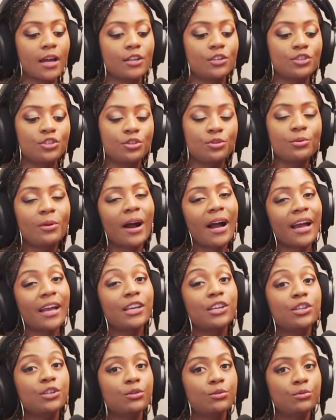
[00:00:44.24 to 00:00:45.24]
do I
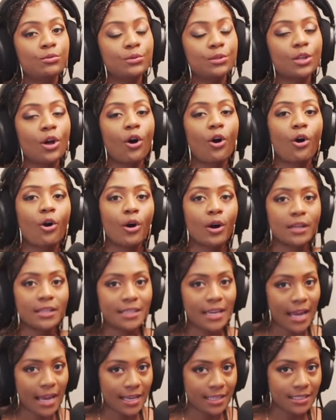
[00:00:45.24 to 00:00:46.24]
use
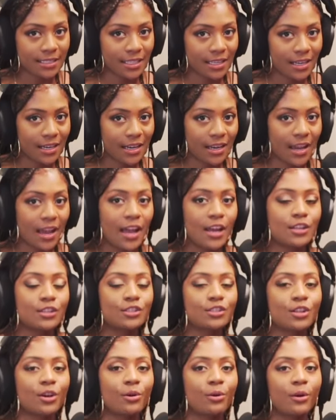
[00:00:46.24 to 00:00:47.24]
Audacity.
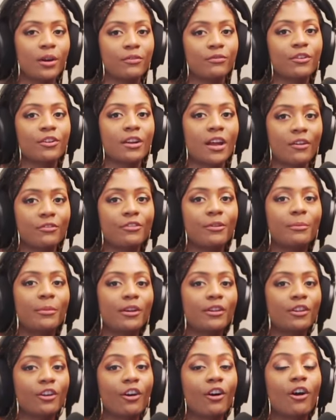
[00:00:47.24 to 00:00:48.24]
So, if you're not
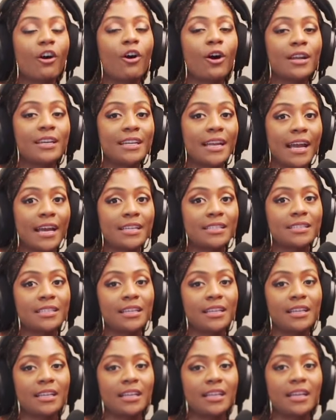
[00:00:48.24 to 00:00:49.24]
familiar,
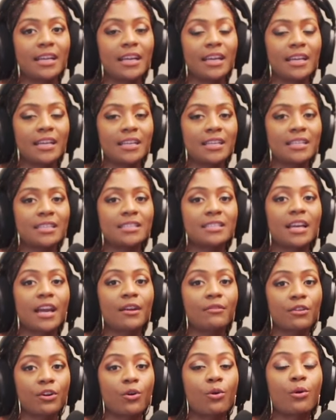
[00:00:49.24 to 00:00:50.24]
Audacity is
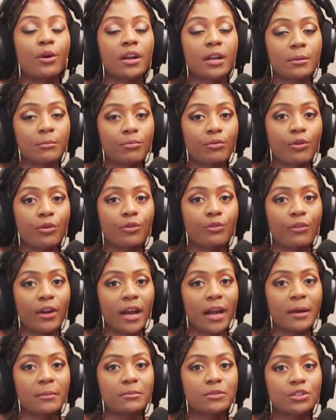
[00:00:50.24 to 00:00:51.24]
a recording
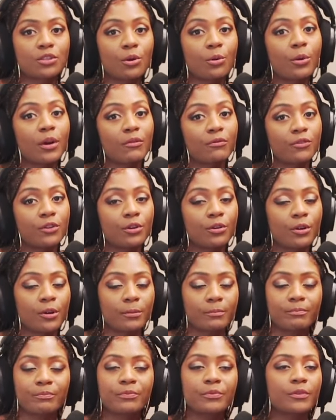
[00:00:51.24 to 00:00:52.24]
program. So, if
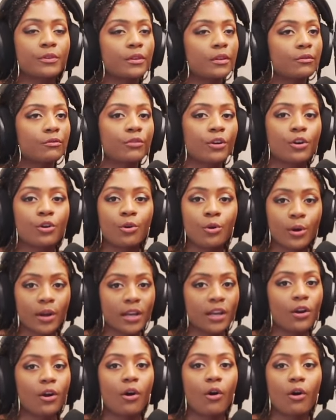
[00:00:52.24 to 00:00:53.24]
you're
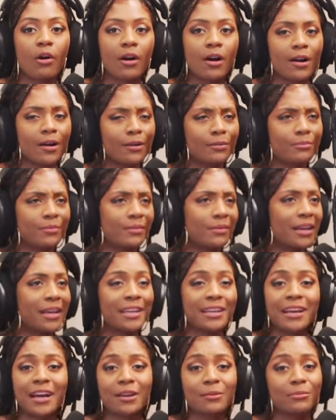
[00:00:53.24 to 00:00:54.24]
recording um,
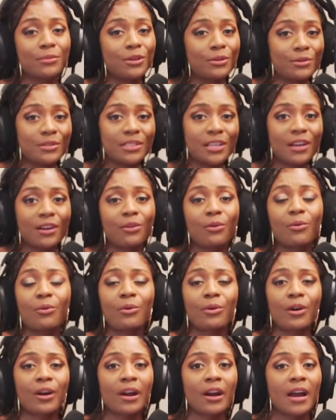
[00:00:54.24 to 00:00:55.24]
any kind of music
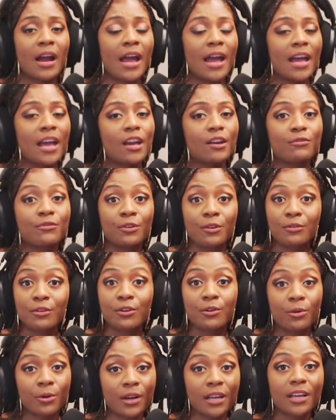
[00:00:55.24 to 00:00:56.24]
or if you're
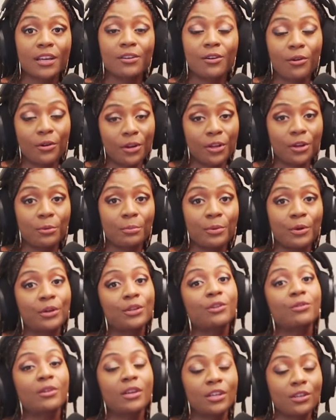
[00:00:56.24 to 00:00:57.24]
recording an
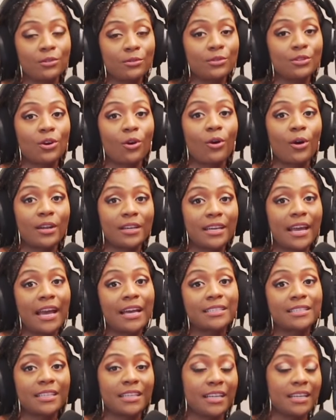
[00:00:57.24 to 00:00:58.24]
audiobook, you can use
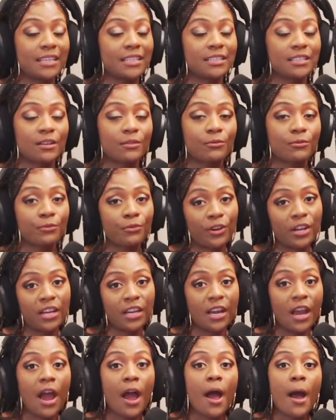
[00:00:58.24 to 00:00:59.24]
Audacity, and it's a free